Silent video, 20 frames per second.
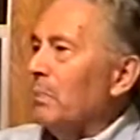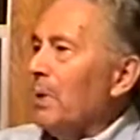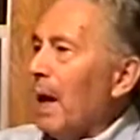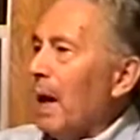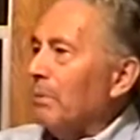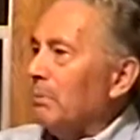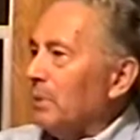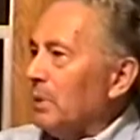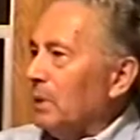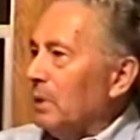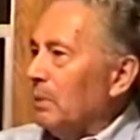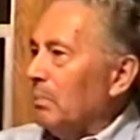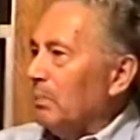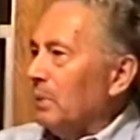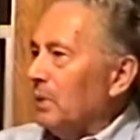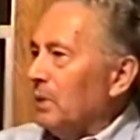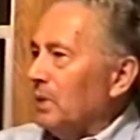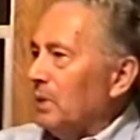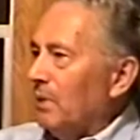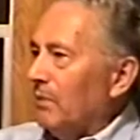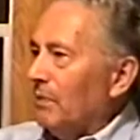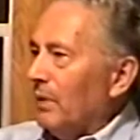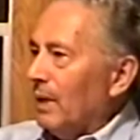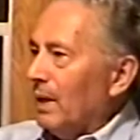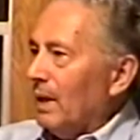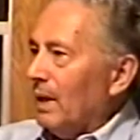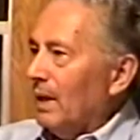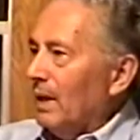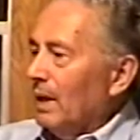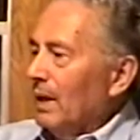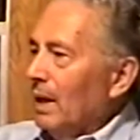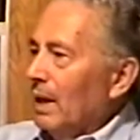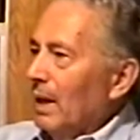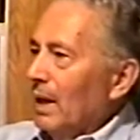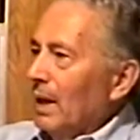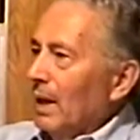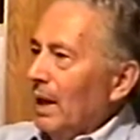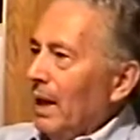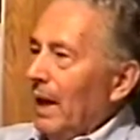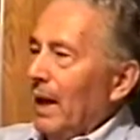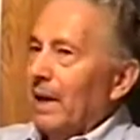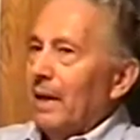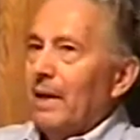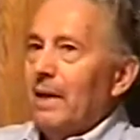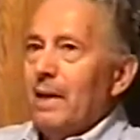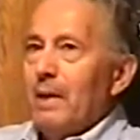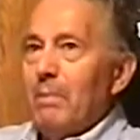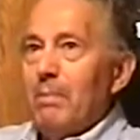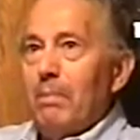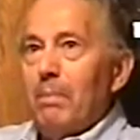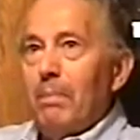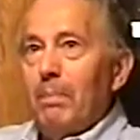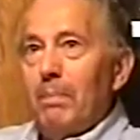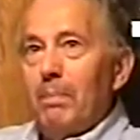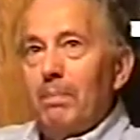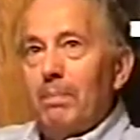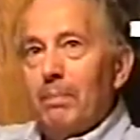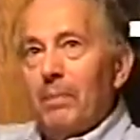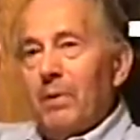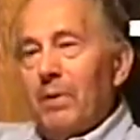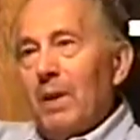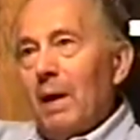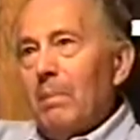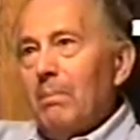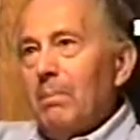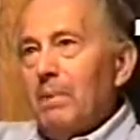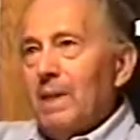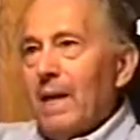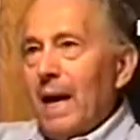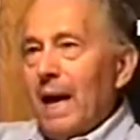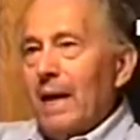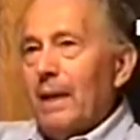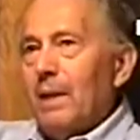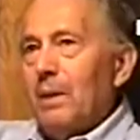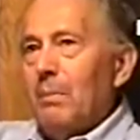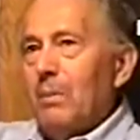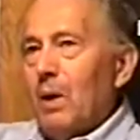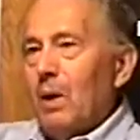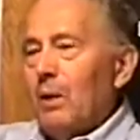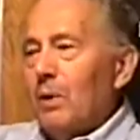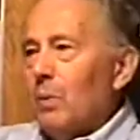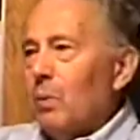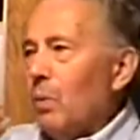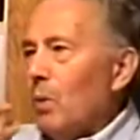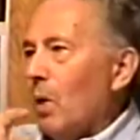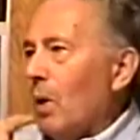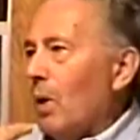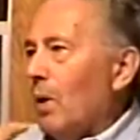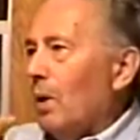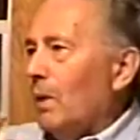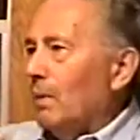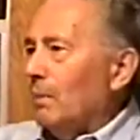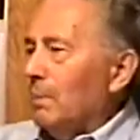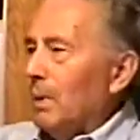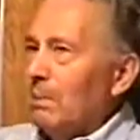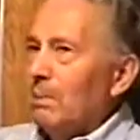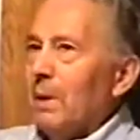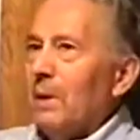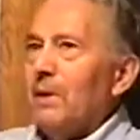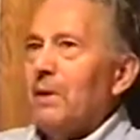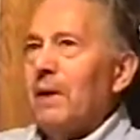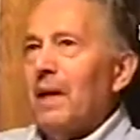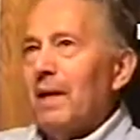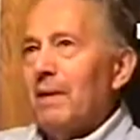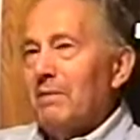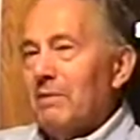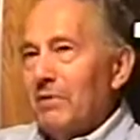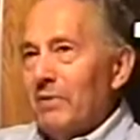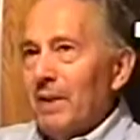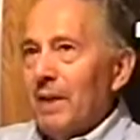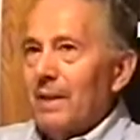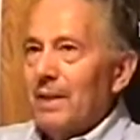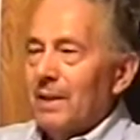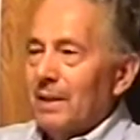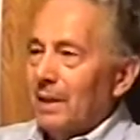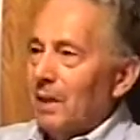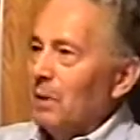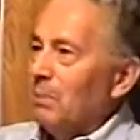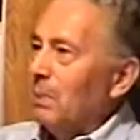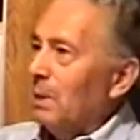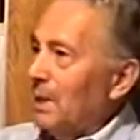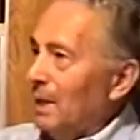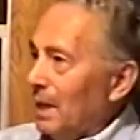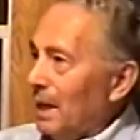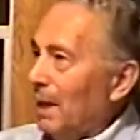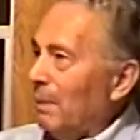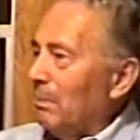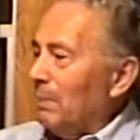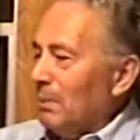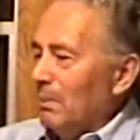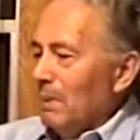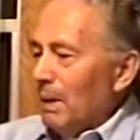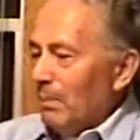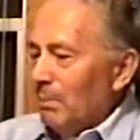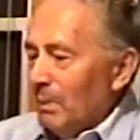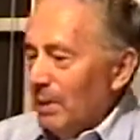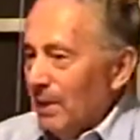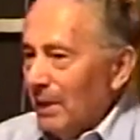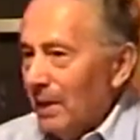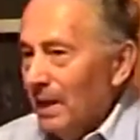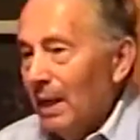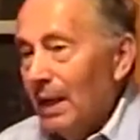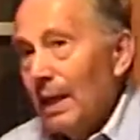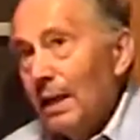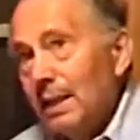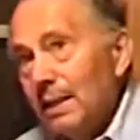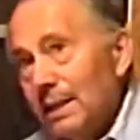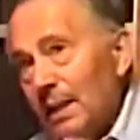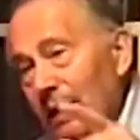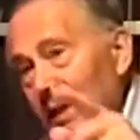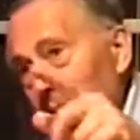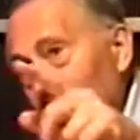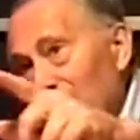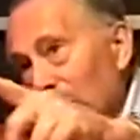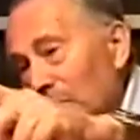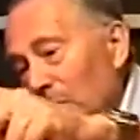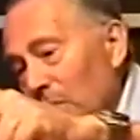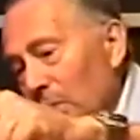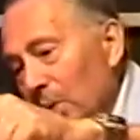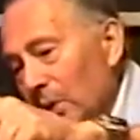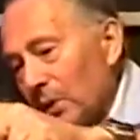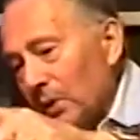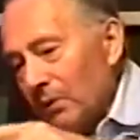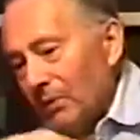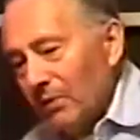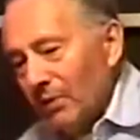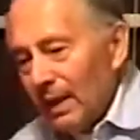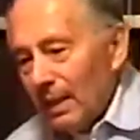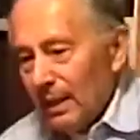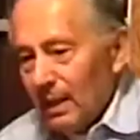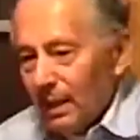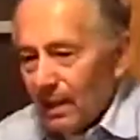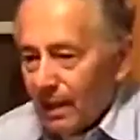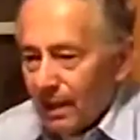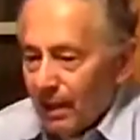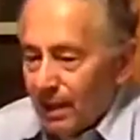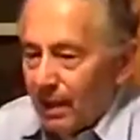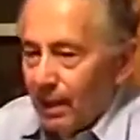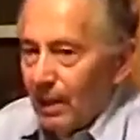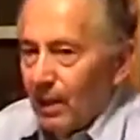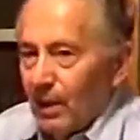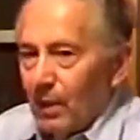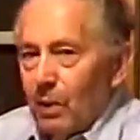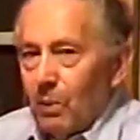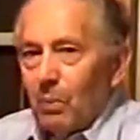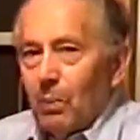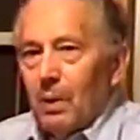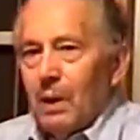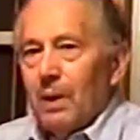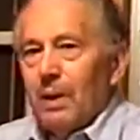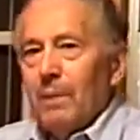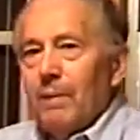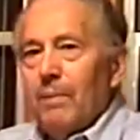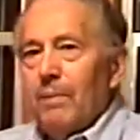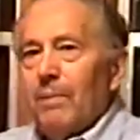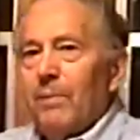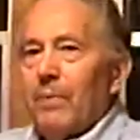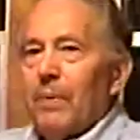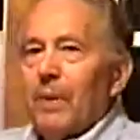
maps of the Pacific, and he thumbtacked them on the wall. My mother had a fit, you know, but he kept them up there. He said, "This is where they're fighting." Well,